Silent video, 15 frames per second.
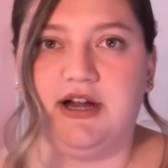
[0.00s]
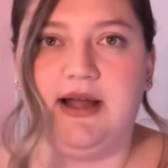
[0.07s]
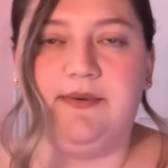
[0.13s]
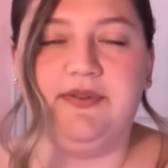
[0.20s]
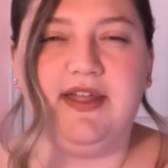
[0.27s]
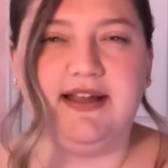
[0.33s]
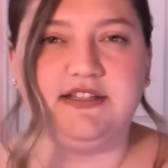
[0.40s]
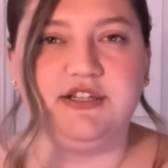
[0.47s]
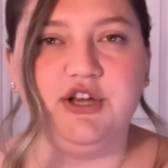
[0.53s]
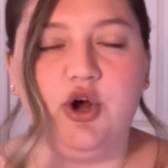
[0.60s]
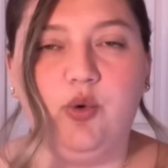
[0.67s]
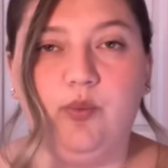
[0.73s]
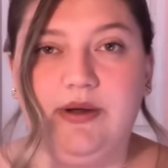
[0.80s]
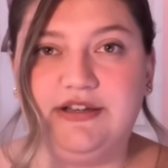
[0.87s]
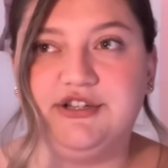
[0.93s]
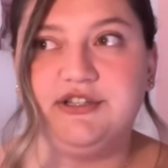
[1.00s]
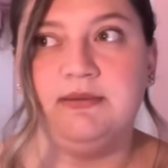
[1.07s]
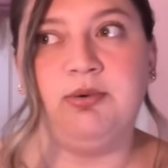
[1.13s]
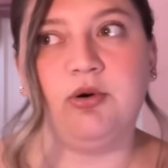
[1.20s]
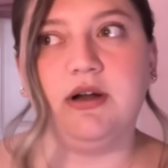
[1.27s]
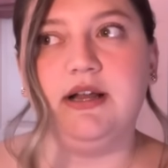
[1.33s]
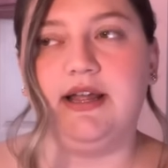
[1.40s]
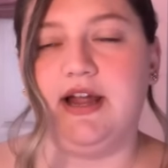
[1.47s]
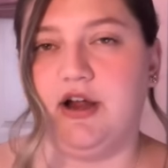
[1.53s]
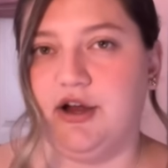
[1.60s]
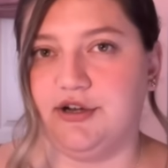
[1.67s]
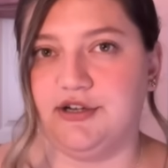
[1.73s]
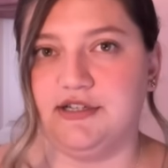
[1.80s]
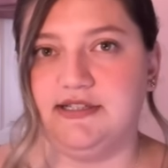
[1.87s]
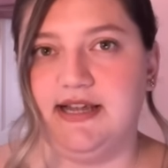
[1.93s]
I would like to know which supporting
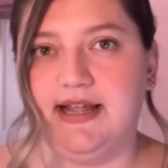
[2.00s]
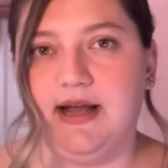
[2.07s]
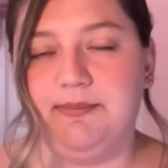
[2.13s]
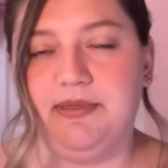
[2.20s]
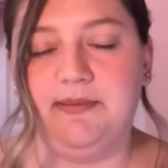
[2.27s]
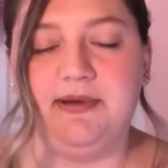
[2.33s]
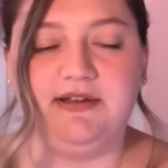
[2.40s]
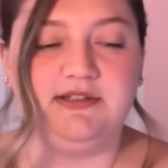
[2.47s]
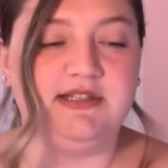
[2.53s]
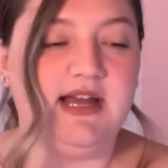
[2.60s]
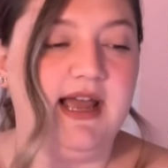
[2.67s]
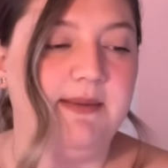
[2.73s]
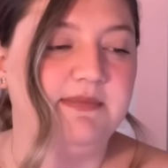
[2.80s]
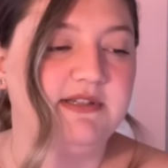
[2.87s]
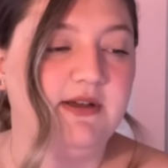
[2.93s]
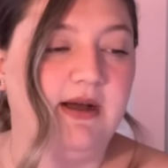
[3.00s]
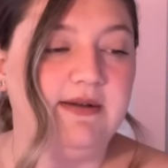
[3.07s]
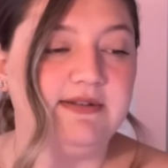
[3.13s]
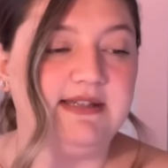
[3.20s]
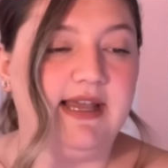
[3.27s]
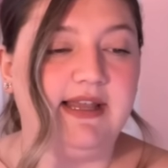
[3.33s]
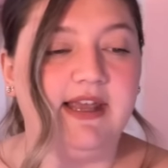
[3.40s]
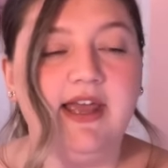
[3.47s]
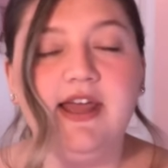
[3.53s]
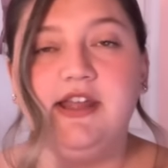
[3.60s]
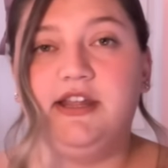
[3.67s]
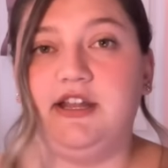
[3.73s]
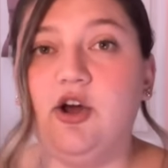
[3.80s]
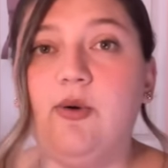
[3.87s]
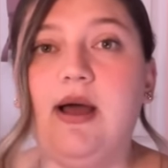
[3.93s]
characters take up the most time. So I was like,
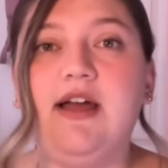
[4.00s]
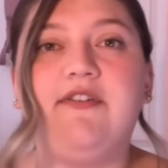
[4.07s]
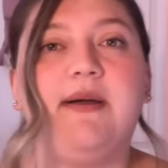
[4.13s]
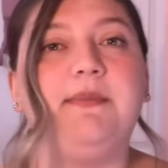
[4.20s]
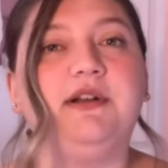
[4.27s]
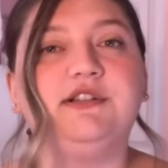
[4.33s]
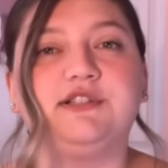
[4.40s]
you know what, if I'm going to